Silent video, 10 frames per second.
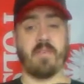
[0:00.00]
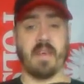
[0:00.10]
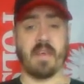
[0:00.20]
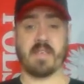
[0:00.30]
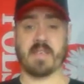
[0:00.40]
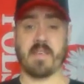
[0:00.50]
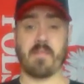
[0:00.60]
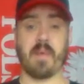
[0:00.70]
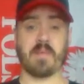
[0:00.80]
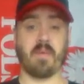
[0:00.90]
exact same
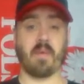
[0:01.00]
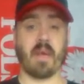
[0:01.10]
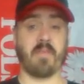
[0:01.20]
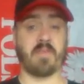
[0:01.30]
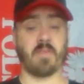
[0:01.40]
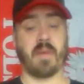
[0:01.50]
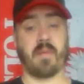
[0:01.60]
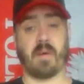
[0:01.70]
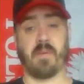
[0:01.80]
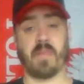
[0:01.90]
baseball cap for
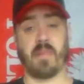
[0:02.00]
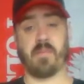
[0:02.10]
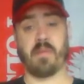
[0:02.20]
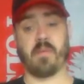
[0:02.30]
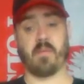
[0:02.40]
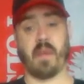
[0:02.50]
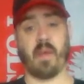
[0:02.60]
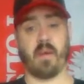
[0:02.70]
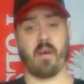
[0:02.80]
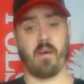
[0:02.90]
£20 cheaper the other
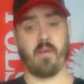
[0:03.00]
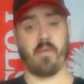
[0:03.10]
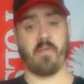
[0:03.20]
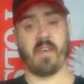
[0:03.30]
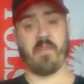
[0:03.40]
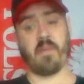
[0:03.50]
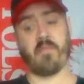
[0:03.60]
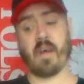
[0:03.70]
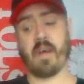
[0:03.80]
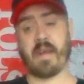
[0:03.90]
week on £5
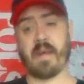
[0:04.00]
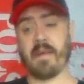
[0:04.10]
Friday.